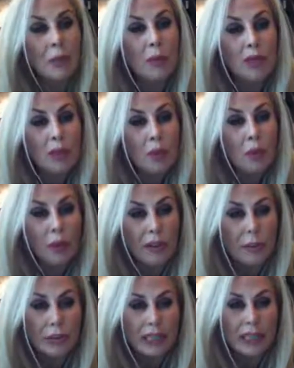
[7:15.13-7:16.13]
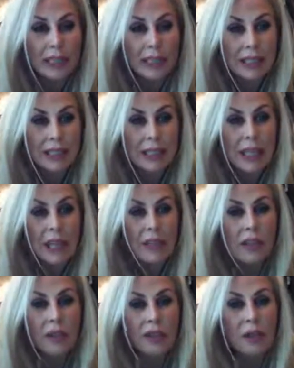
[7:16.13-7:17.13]
But we know all the businesses
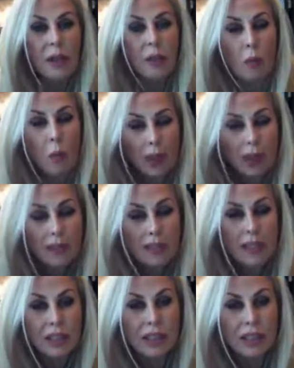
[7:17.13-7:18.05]
that are doing well